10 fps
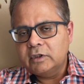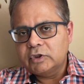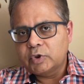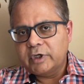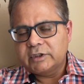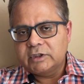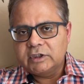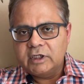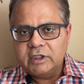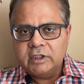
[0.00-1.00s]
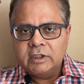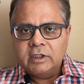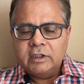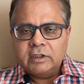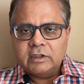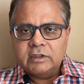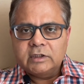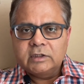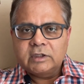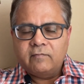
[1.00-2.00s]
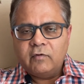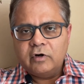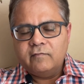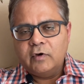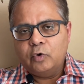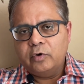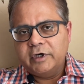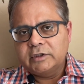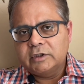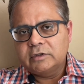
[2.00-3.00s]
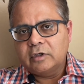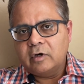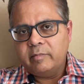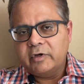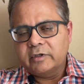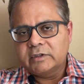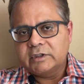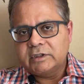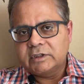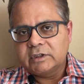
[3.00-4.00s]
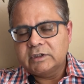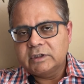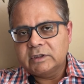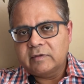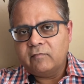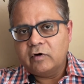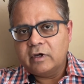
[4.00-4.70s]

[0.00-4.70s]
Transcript: So essentially this is somewhat of a lone ranger job, because research is somewhat